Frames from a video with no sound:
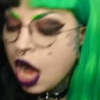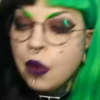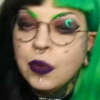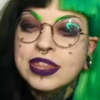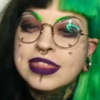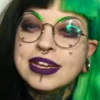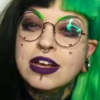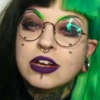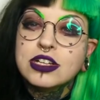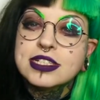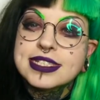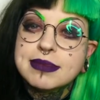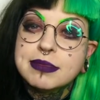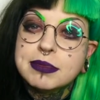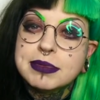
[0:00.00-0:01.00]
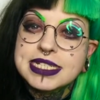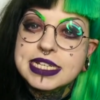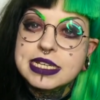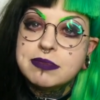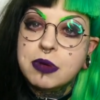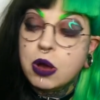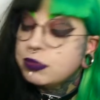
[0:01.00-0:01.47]
Oh, I think I've got some on my
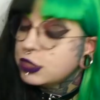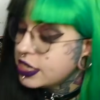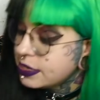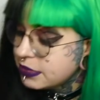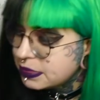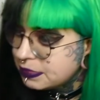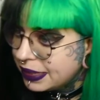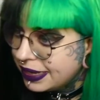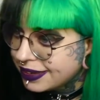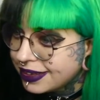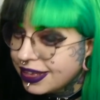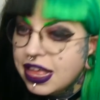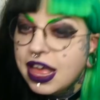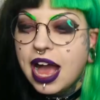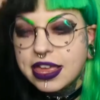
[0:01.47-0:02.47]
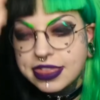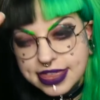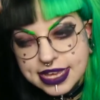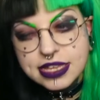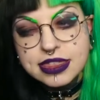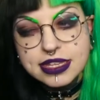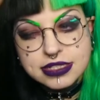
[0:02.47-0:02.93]
Depop. Shameless plug. I
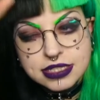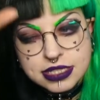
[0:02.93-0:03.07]
think there's